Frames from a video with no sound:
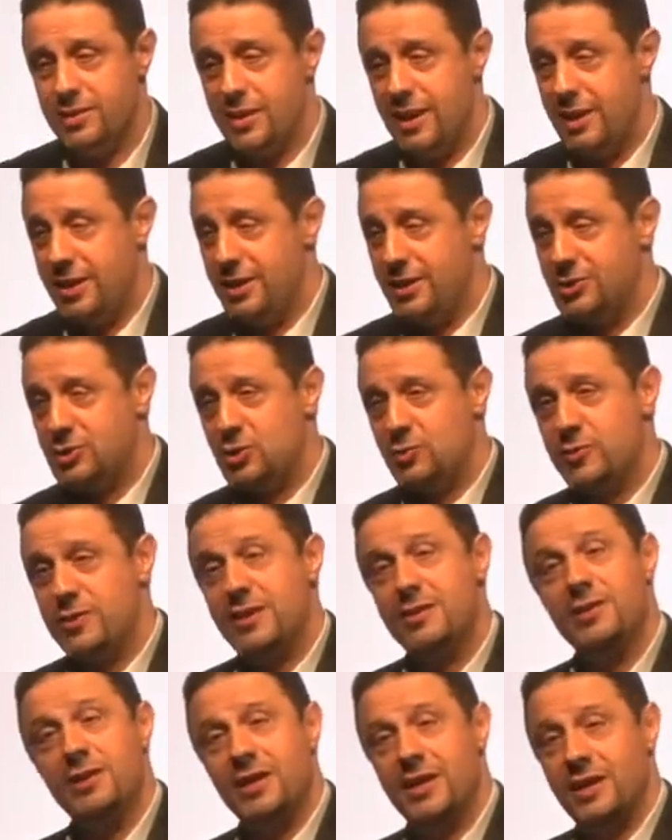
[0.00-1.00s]
that needs to
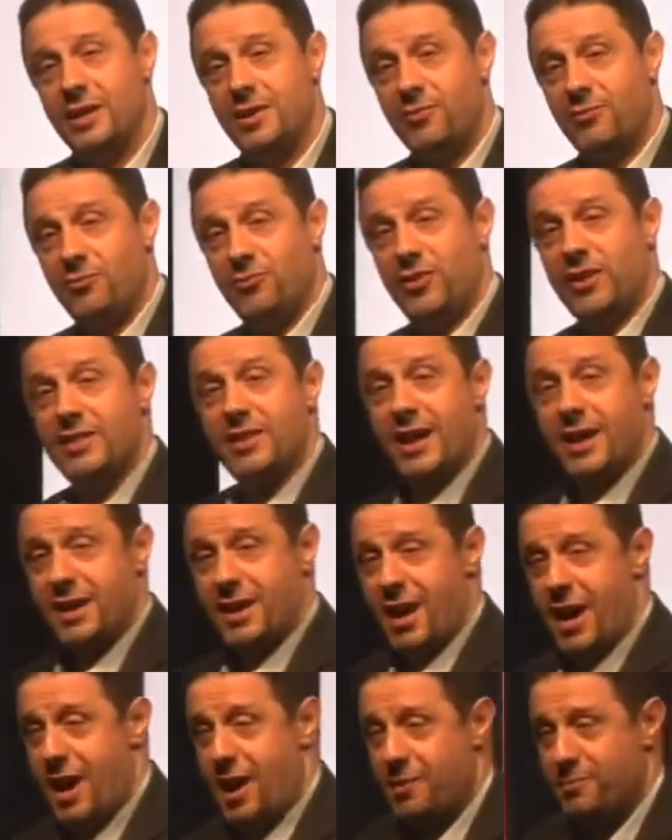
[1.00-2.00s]
fill that
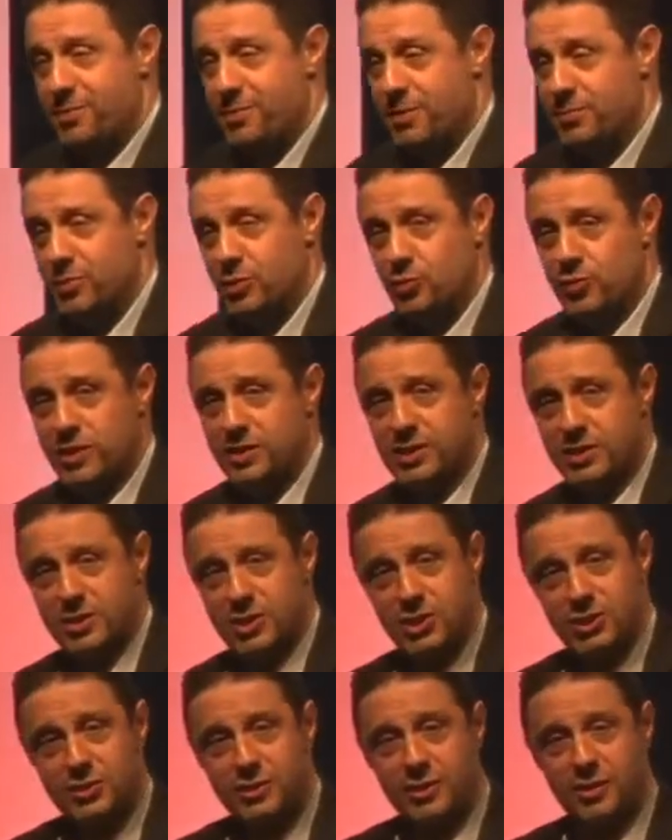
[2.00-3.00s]
gap between the
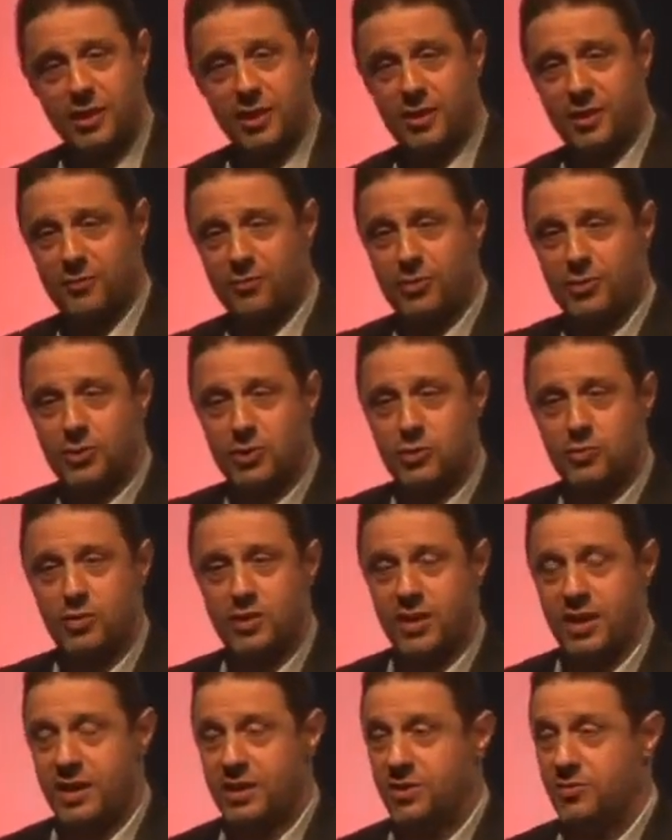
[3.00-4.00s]
digital and the virtual
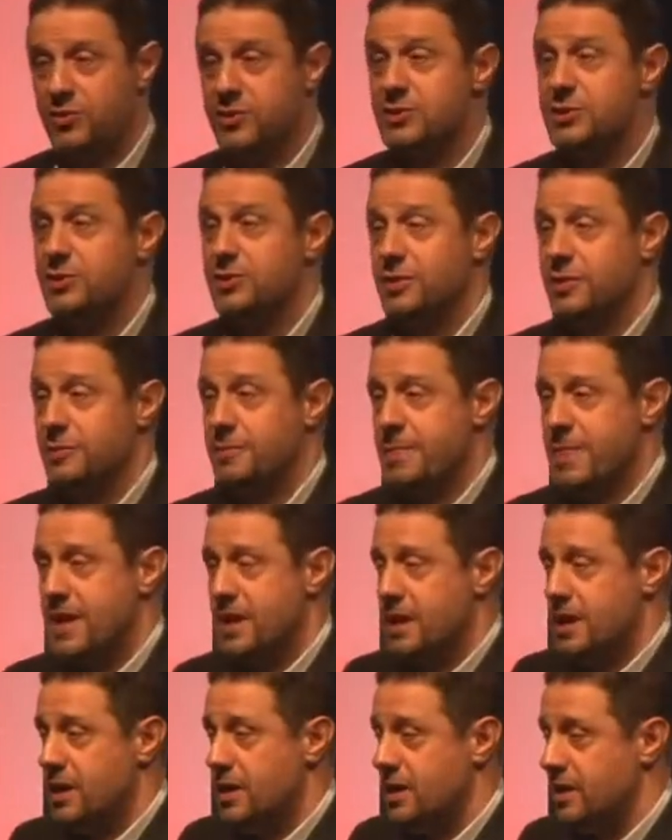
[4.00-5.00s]
and the physical
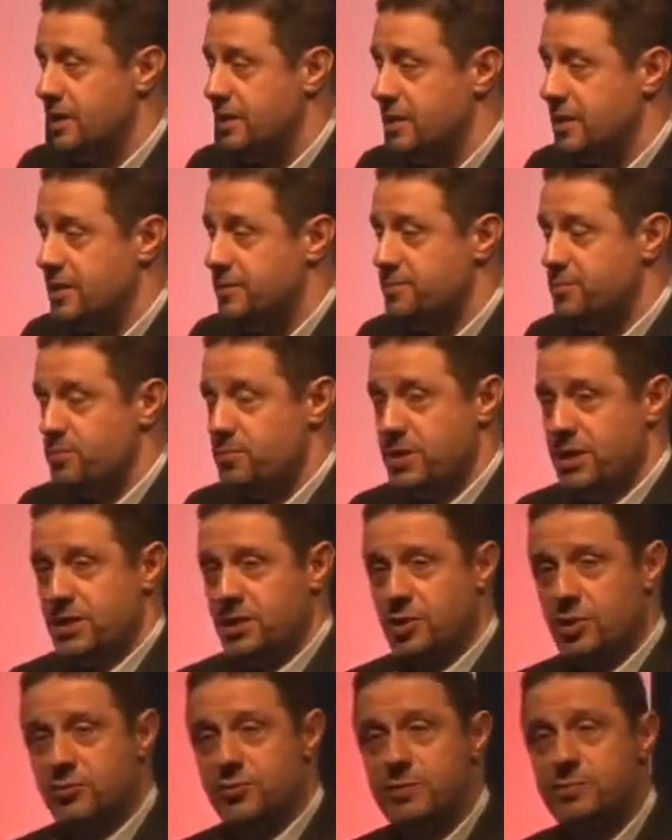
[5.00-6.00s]

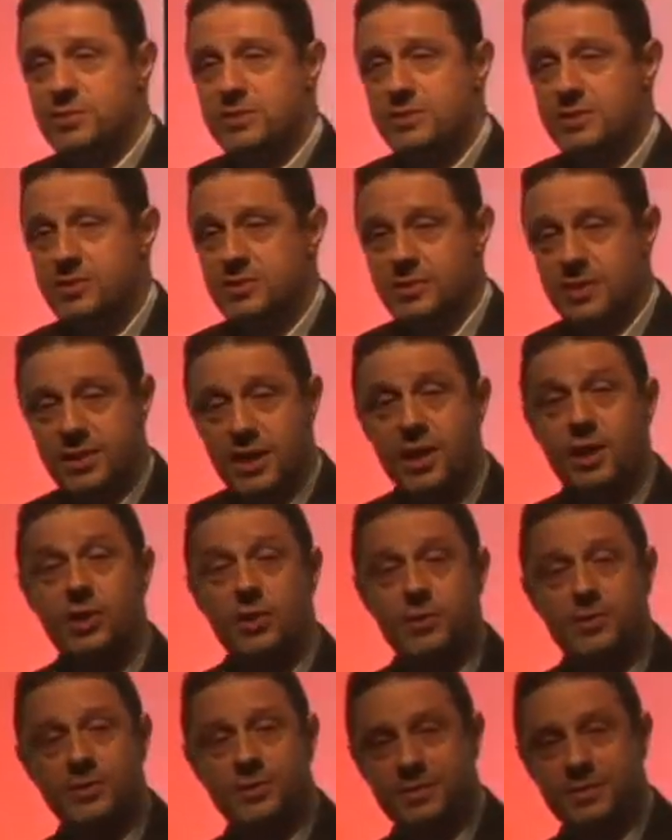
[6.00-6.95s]
being of the business. Thank you.